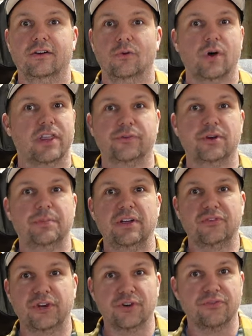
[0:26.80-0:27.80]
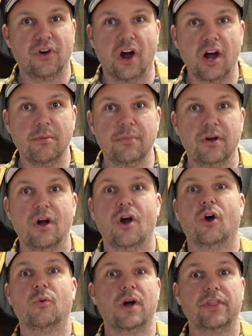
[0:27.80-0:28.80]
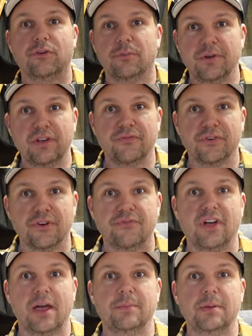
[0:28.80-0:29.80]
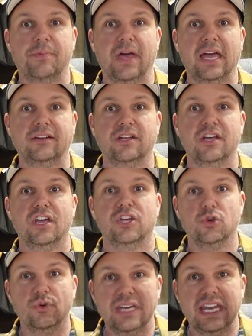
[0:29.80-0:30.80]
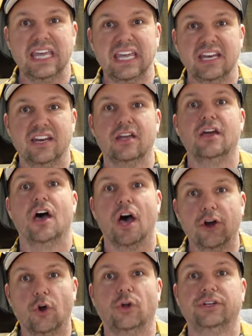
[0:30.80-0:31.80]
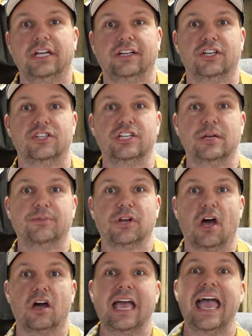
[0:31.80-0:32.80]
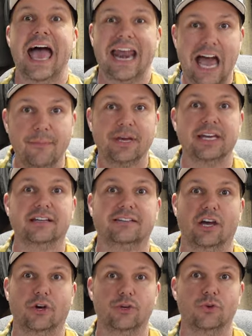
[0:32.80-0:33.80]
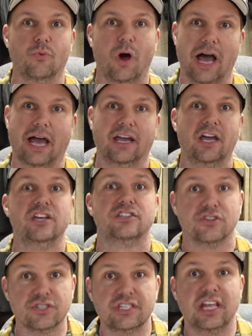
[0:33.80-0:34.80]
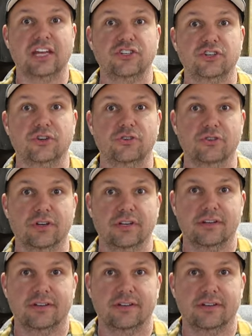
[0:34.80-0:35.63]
Whether it be for your farm or whether it be for a family pet, you need an old English sheepdog, and I'm going to tell you why. So stay tuned.